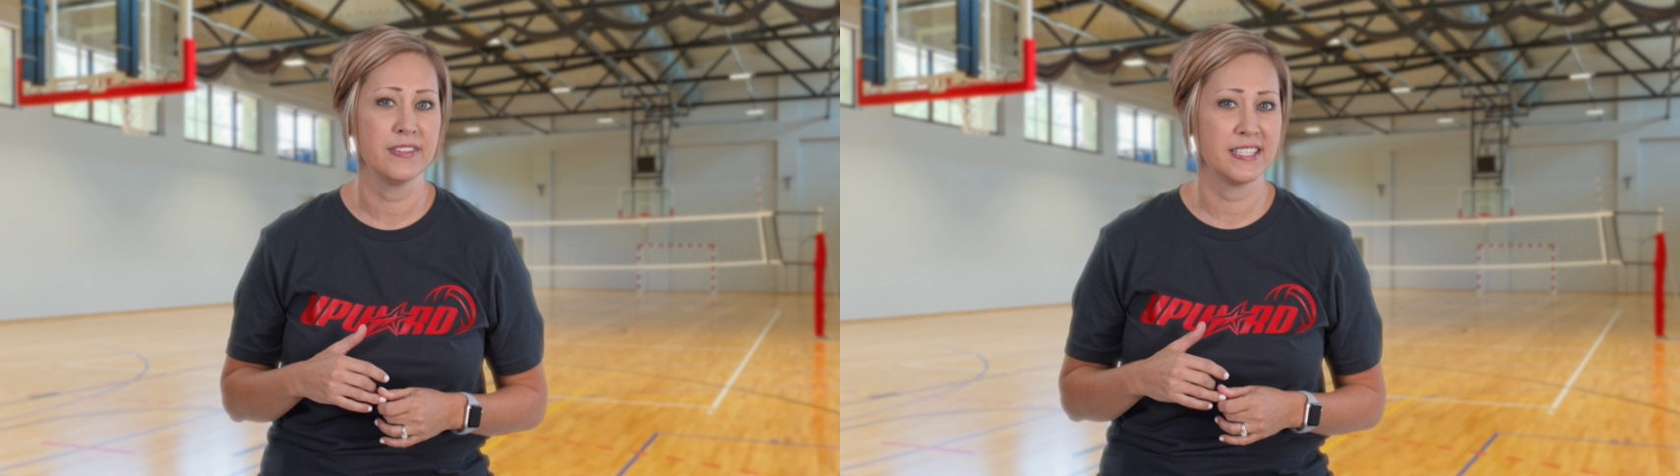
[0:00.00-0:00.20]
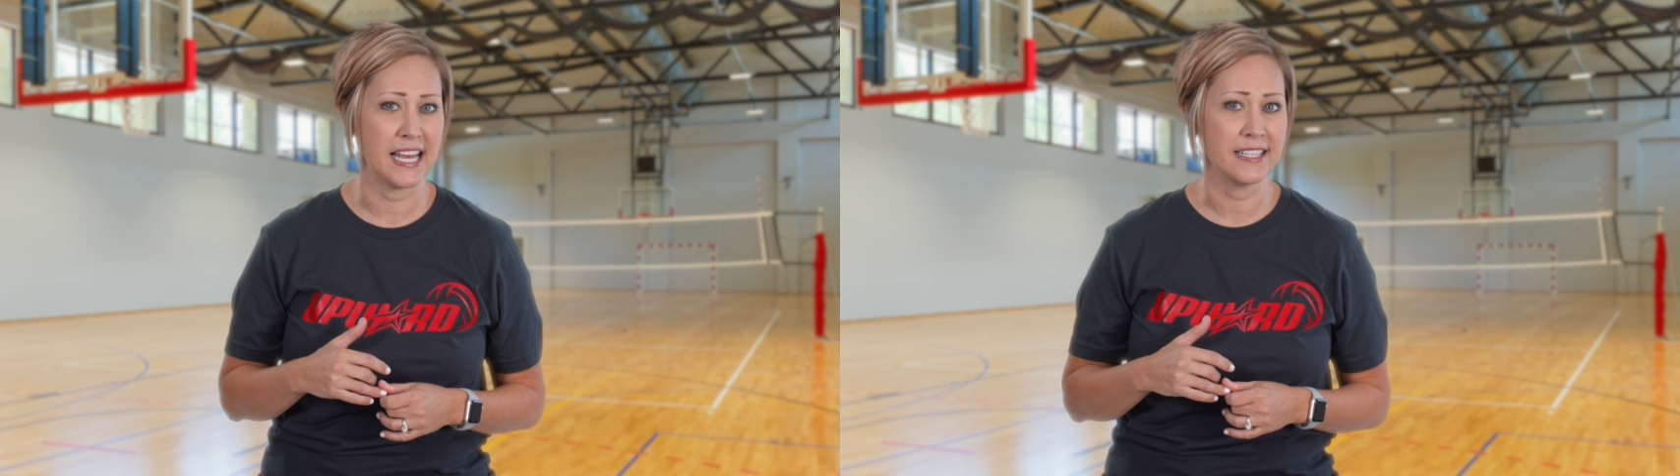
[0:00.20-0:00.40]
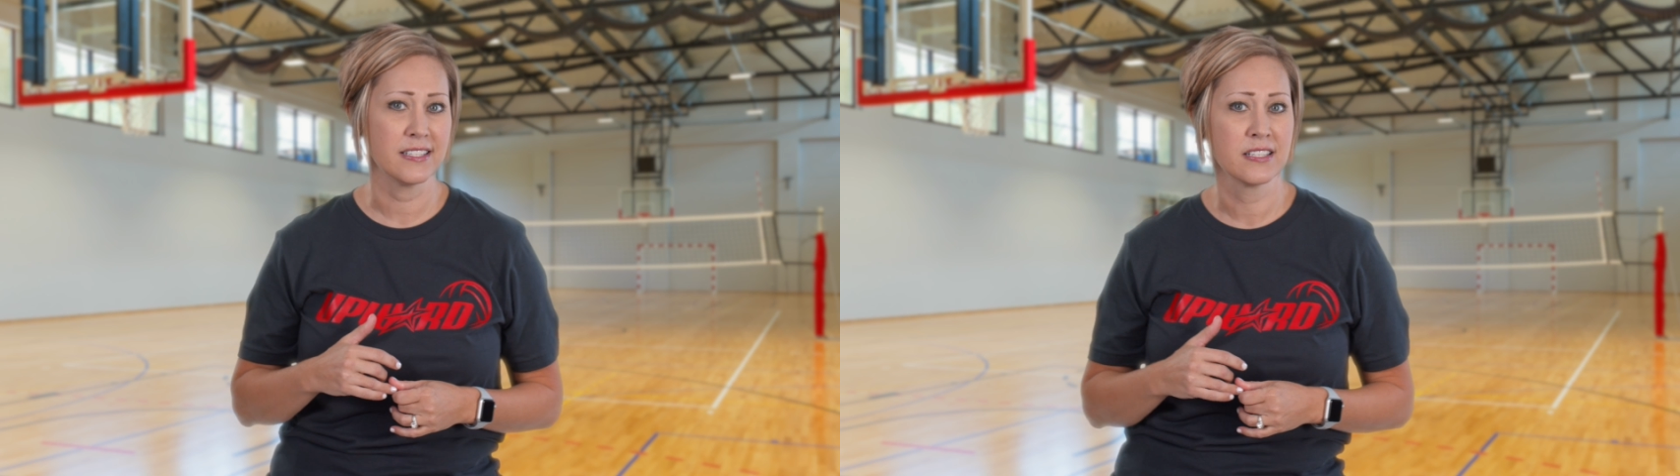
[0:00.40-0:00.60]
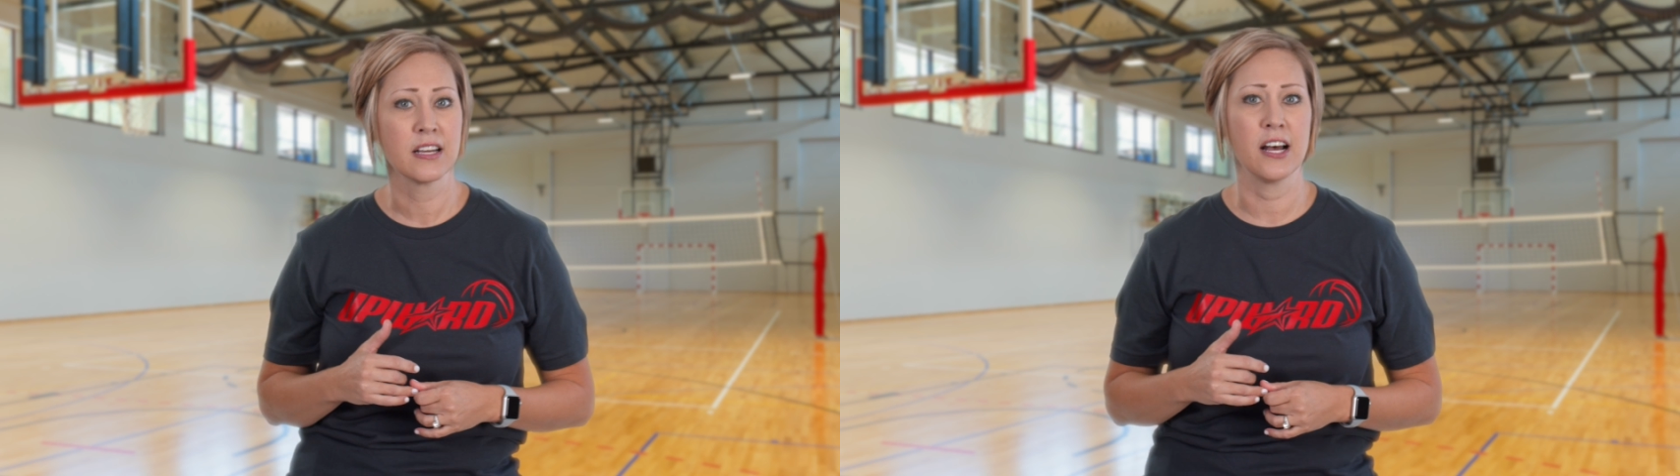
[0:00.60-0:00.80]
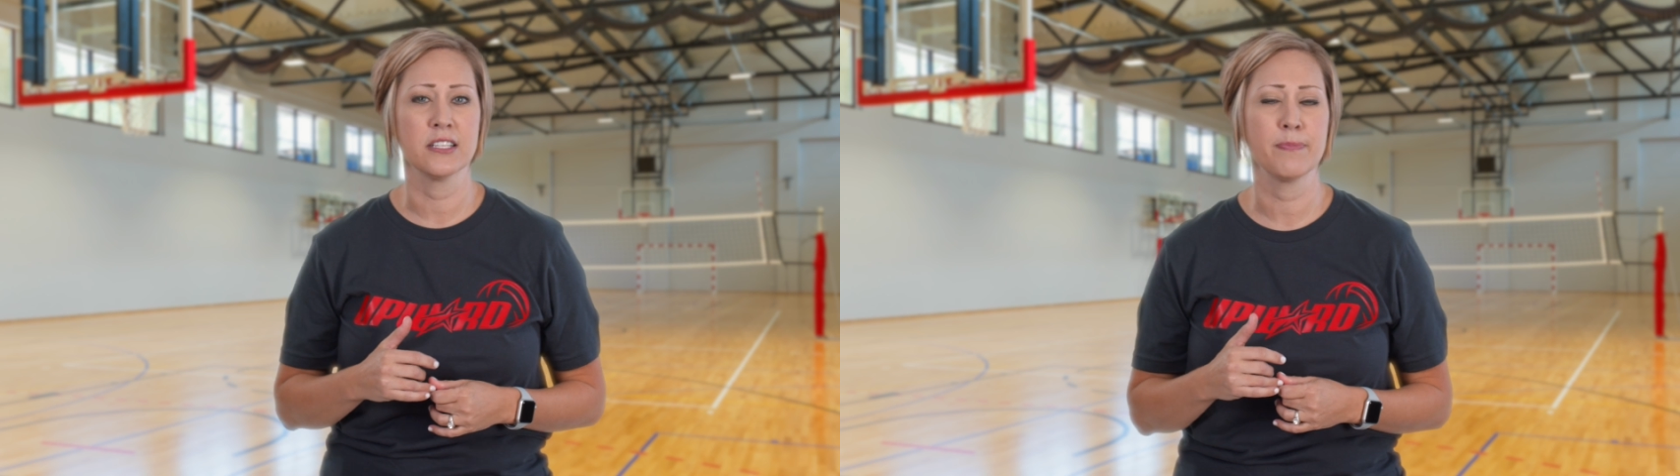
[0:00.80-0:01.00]
sets
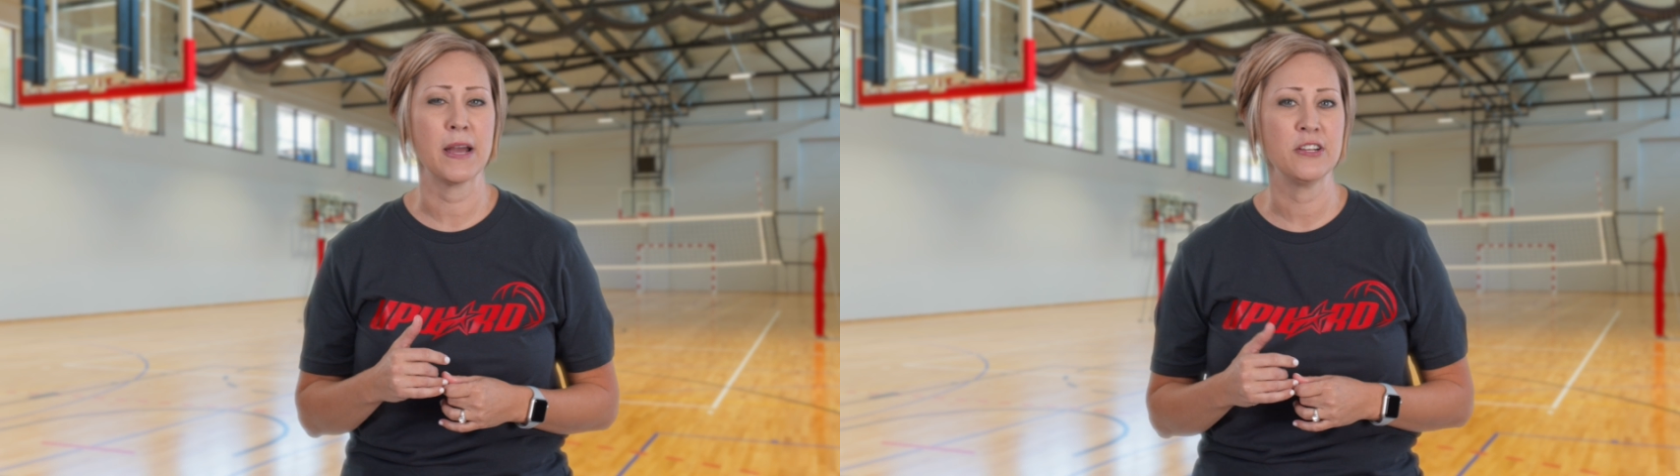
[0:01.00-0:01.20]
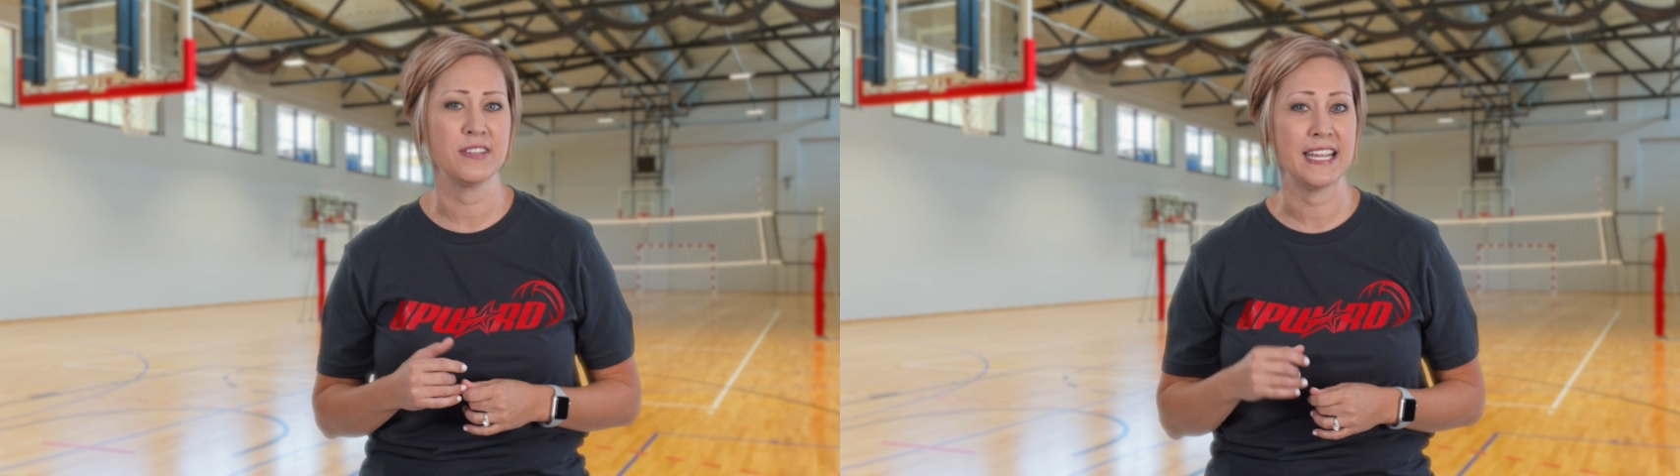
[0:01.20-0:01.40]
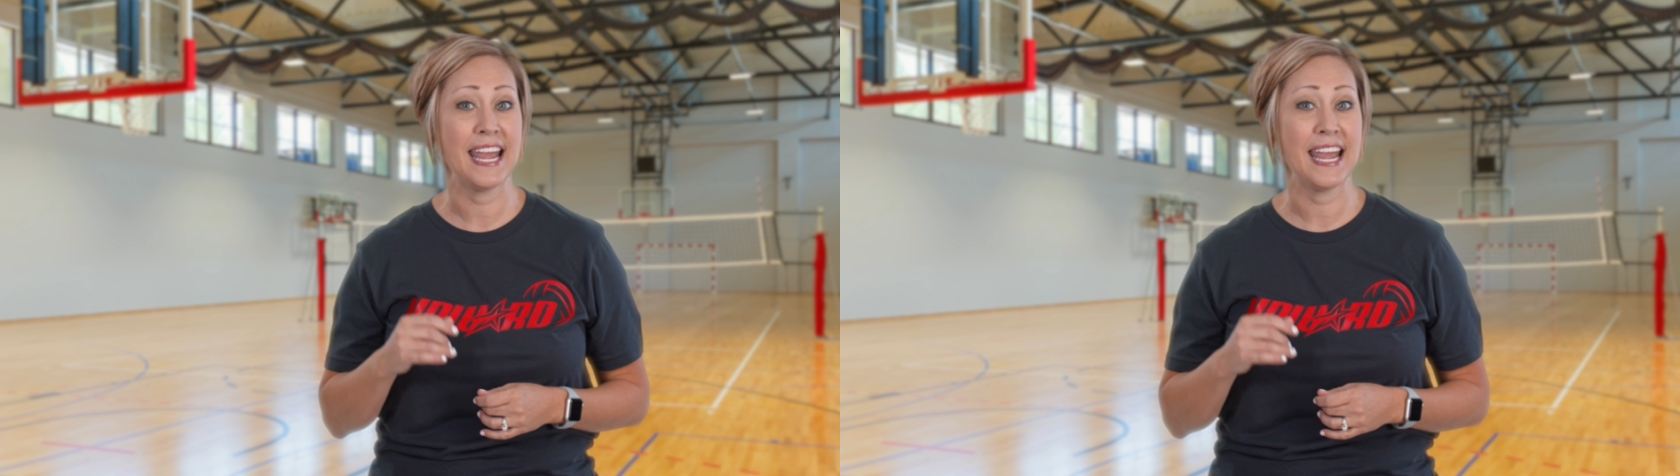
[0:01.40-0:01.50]
caused by using